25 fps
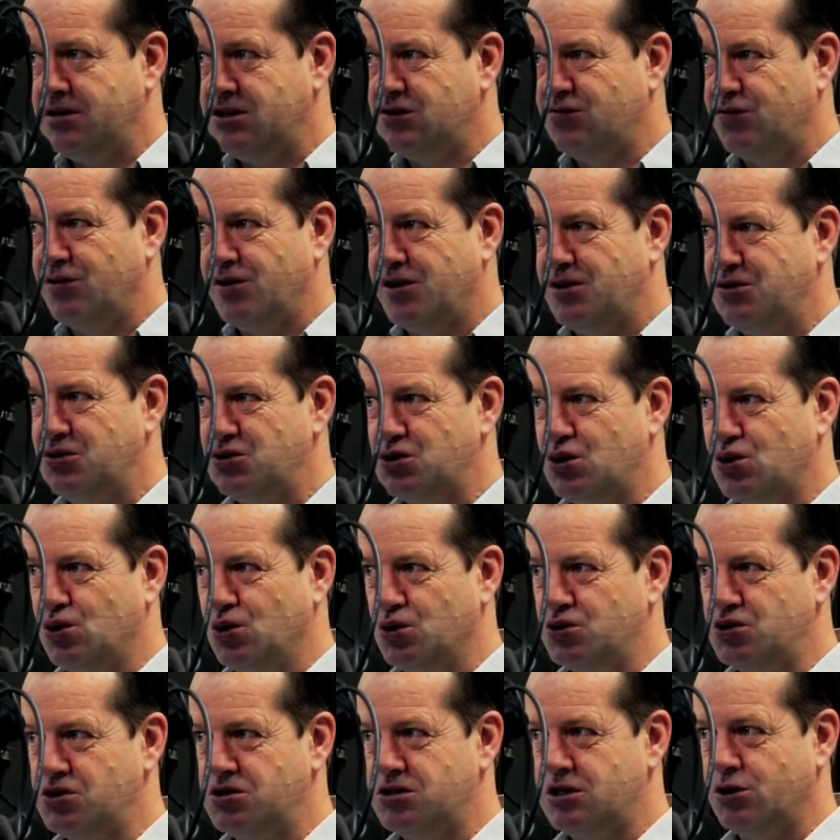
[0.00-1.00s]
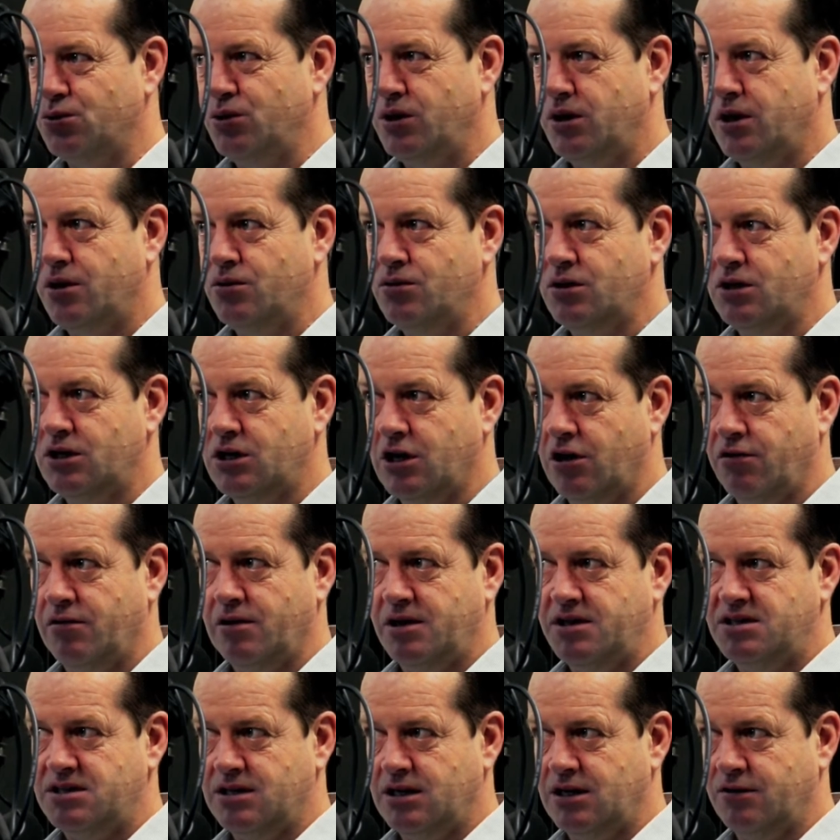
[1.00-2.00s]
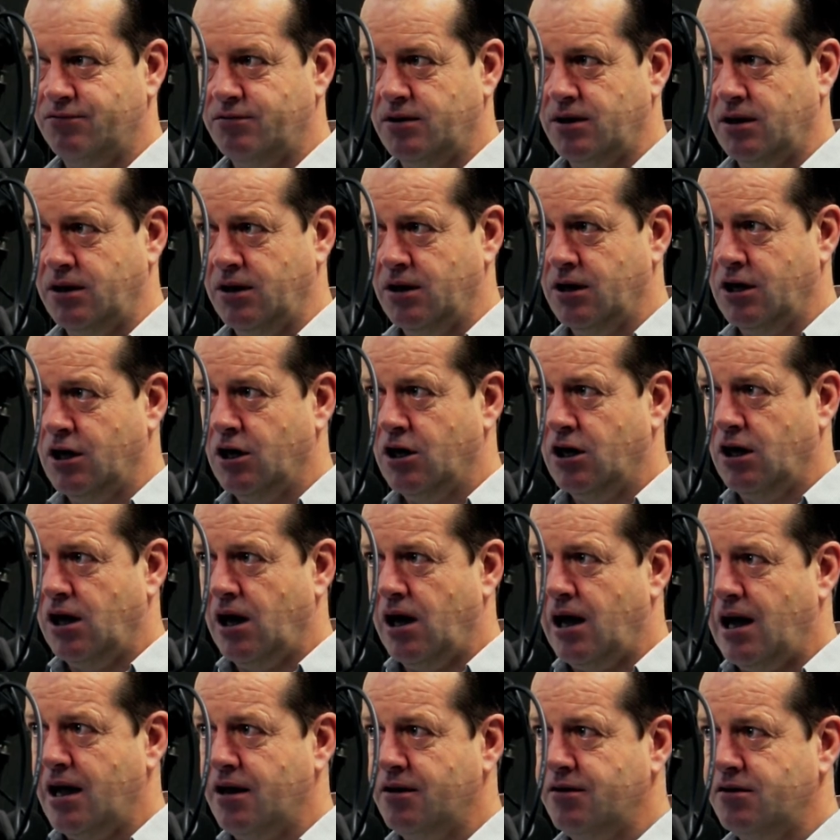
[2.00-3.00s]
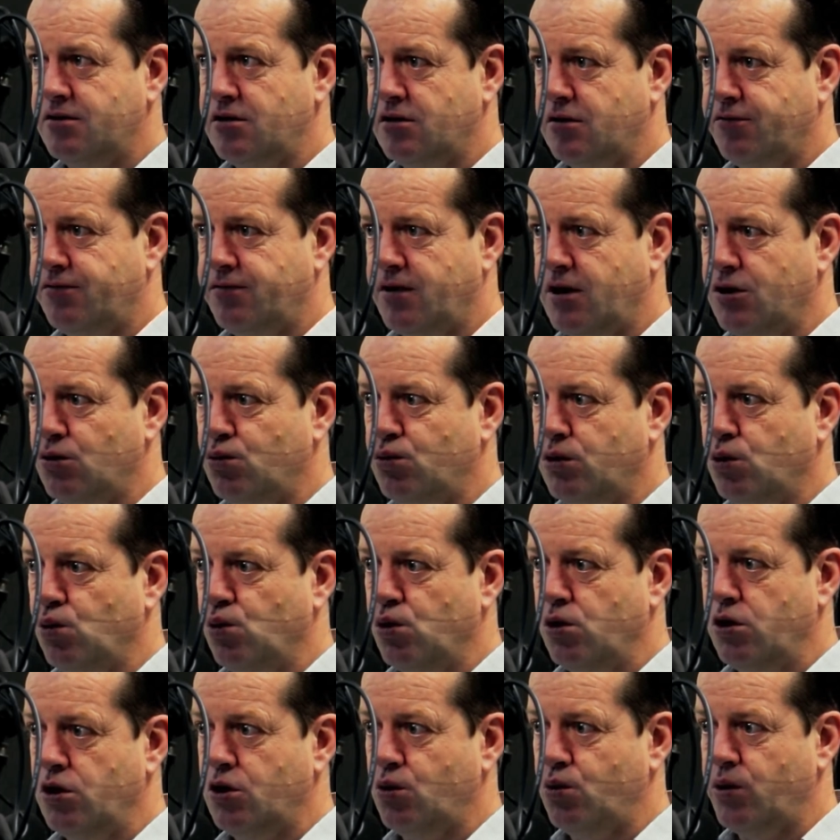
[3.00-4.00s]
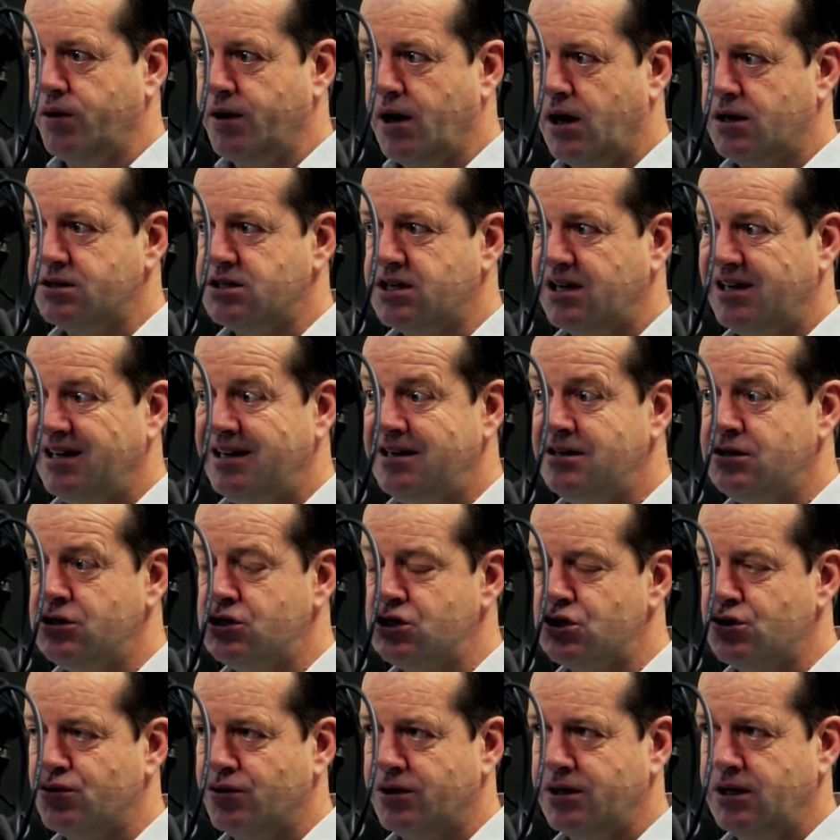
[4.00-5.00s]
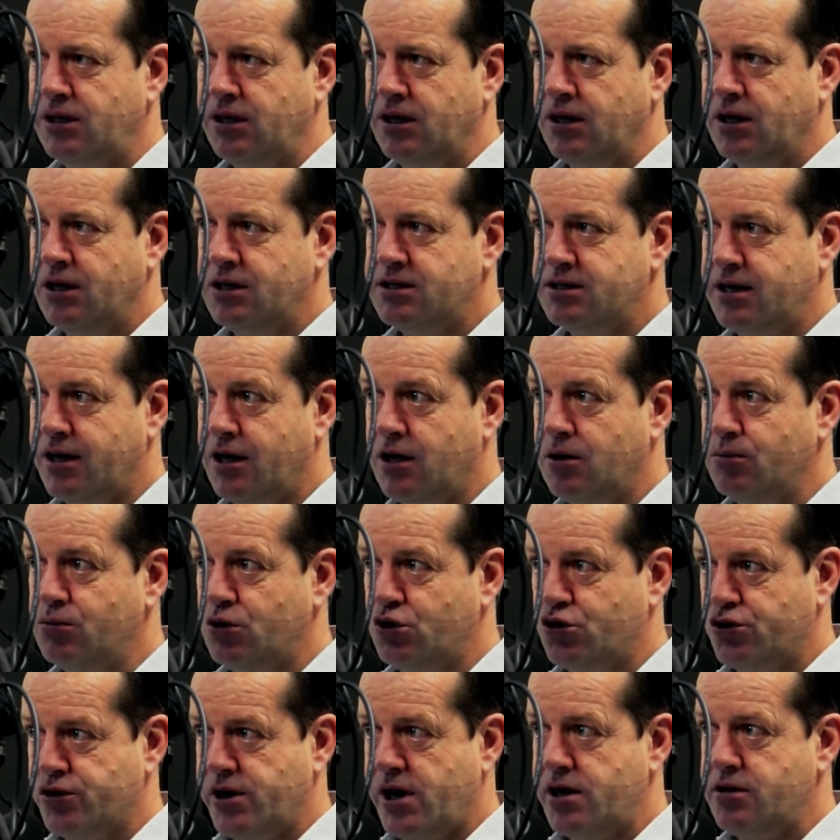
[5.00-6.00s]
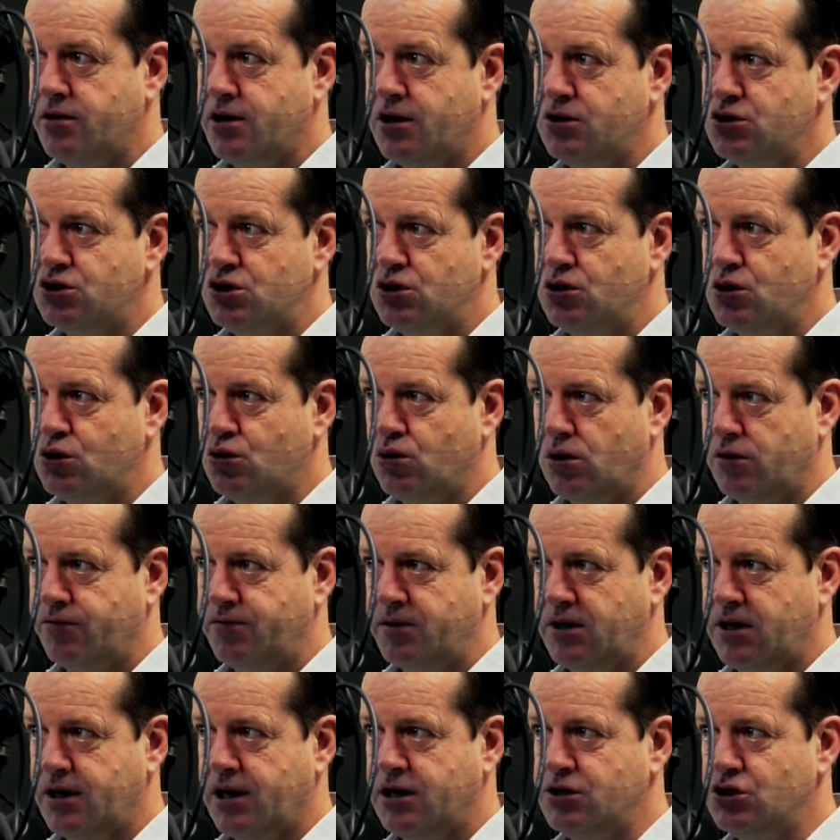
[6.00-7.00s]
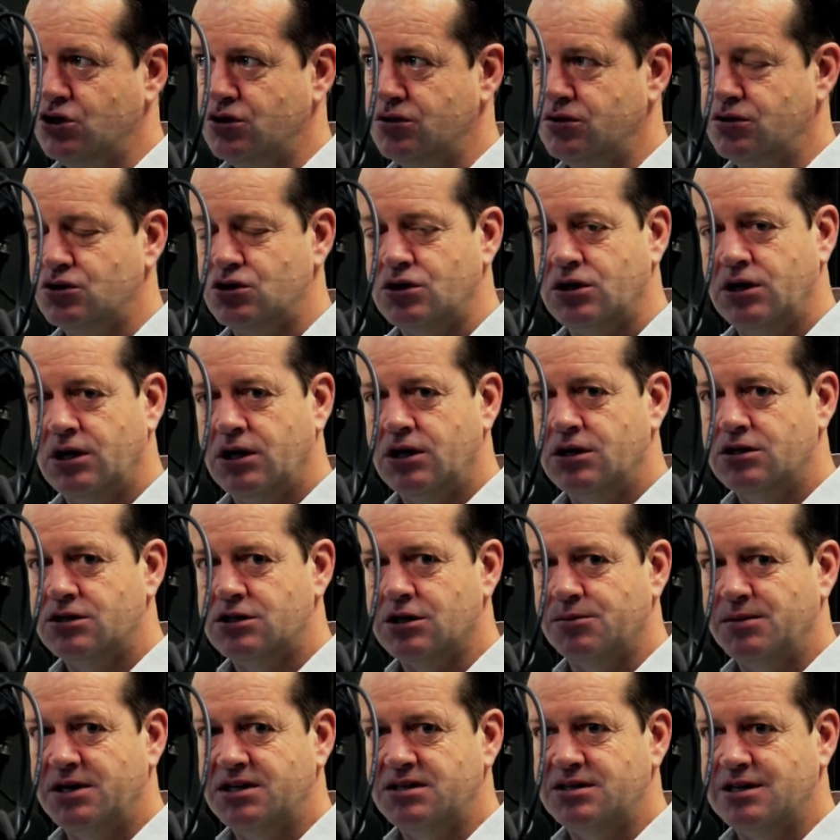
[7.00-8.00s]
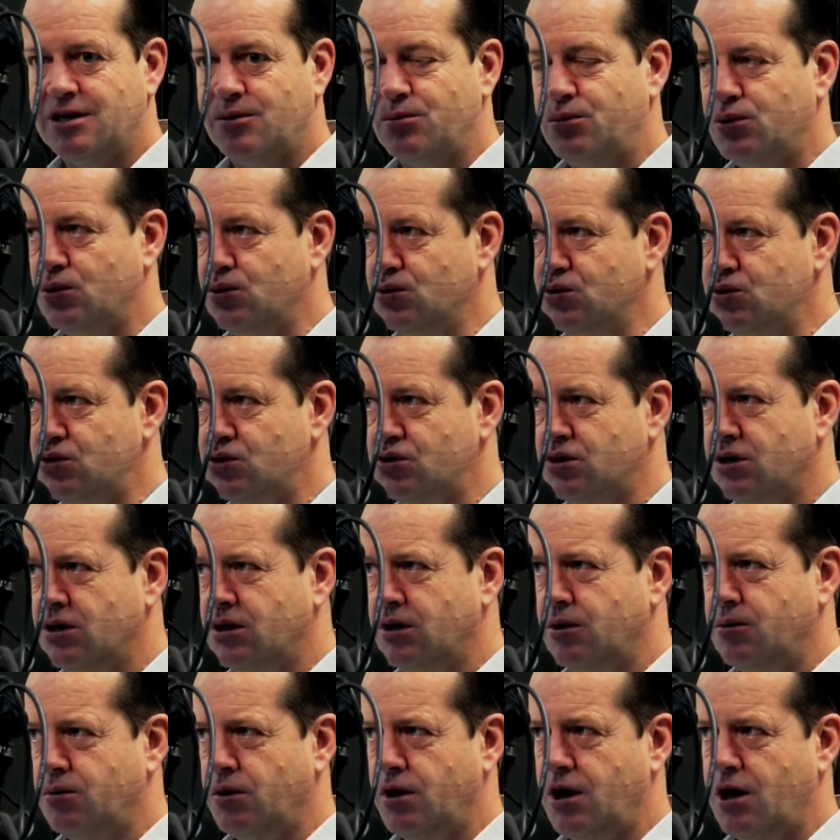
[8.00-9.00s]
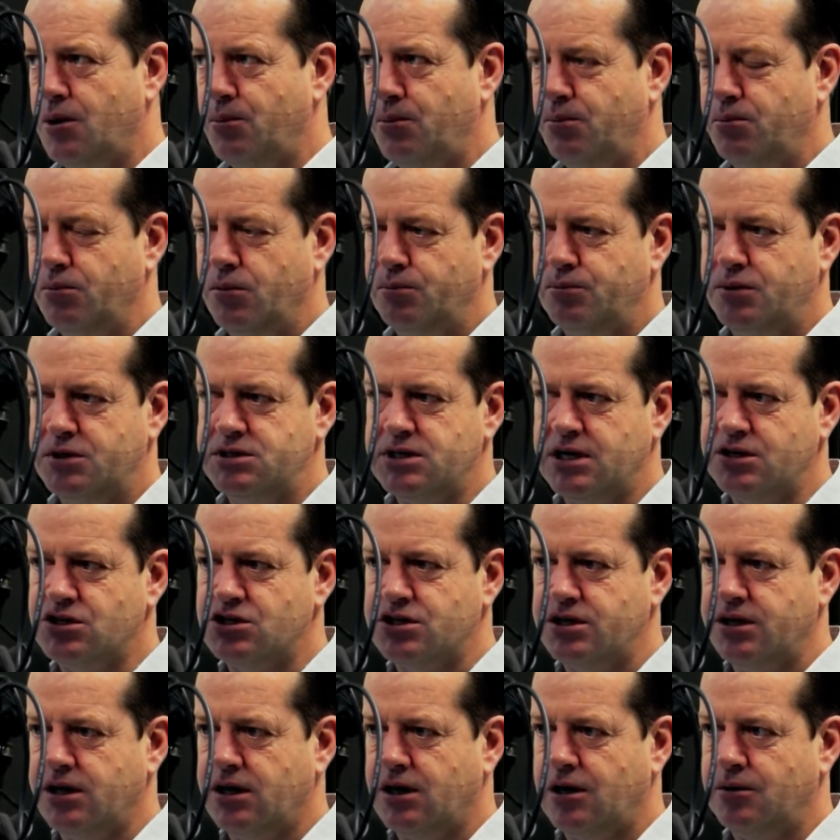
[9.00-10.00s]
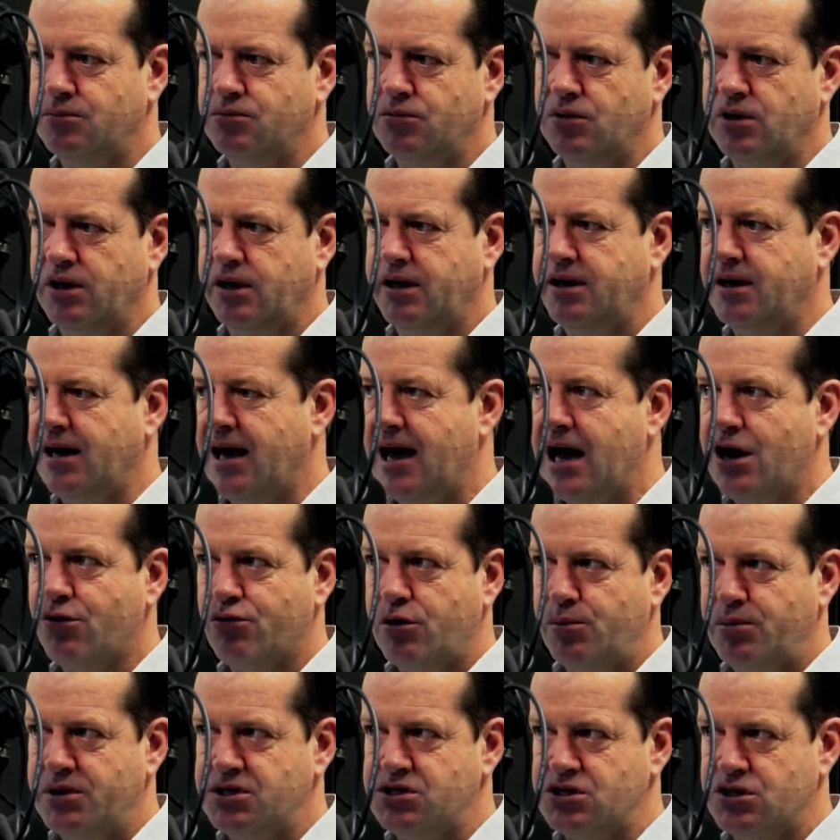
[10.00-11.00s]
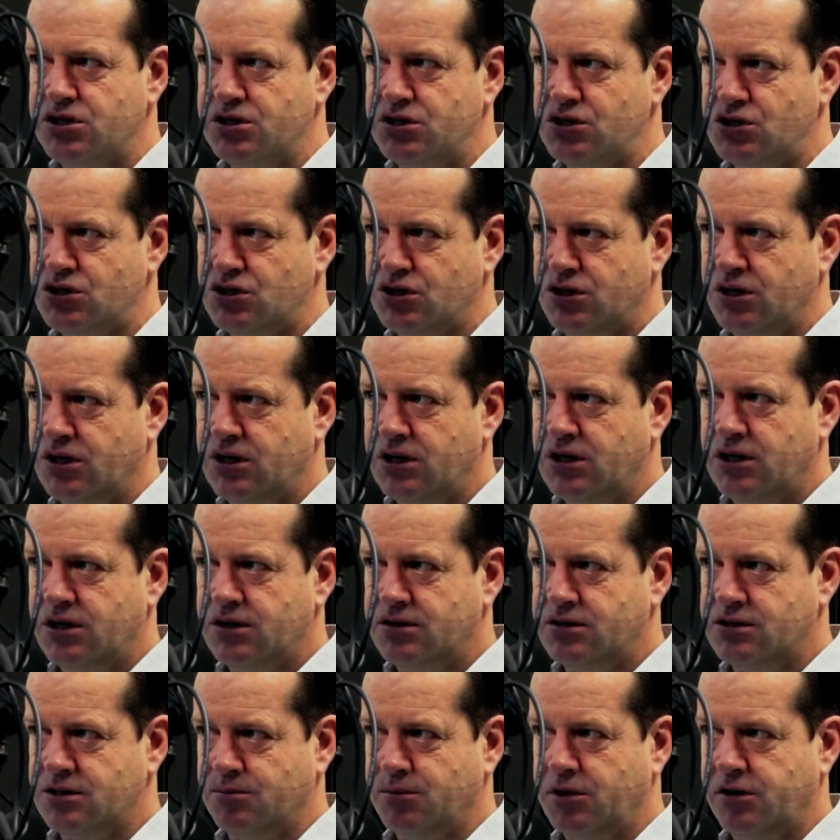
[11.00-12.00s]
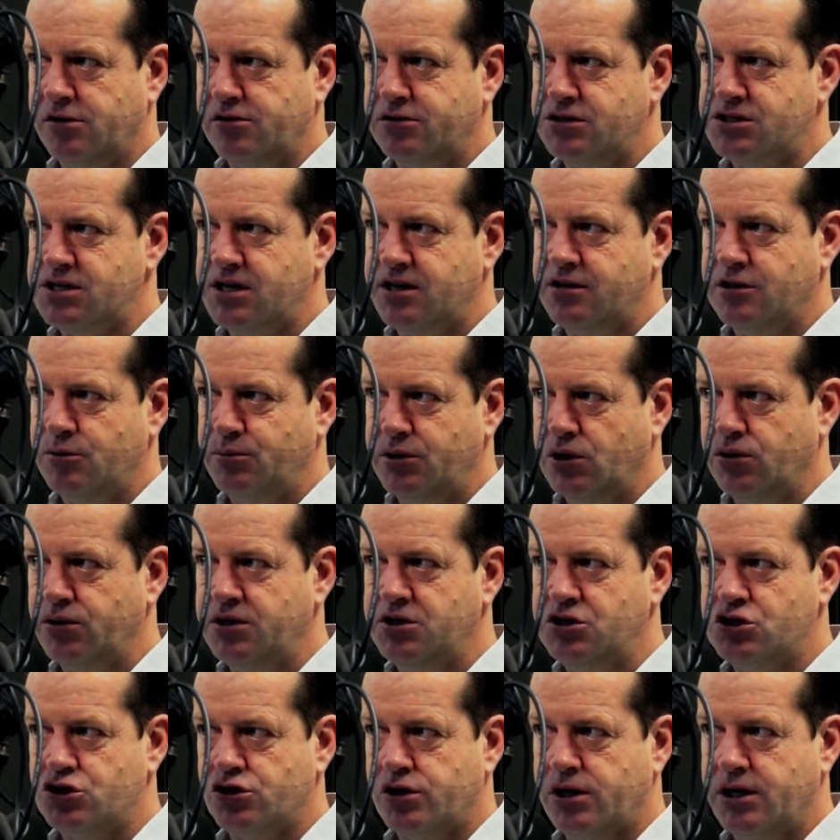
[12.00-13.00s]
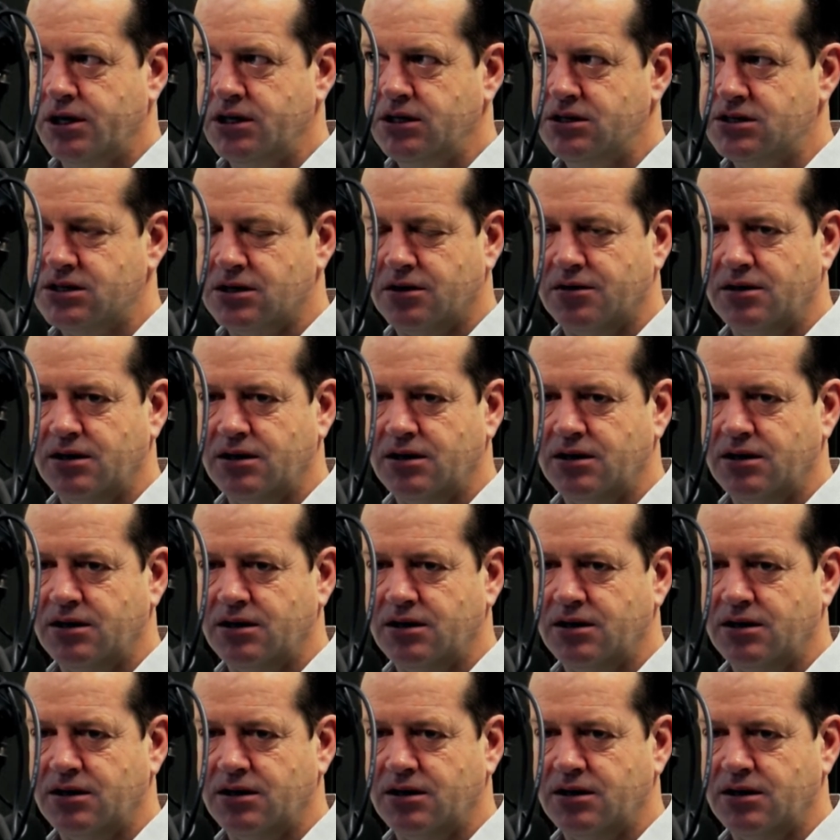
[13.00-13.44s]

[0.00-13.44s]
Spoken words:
It's for those courses that we don't currently deliver, and the fund will work with us and industry to help create those new qualifications. Some examples, potentially in agribusiness, some others in the building trades.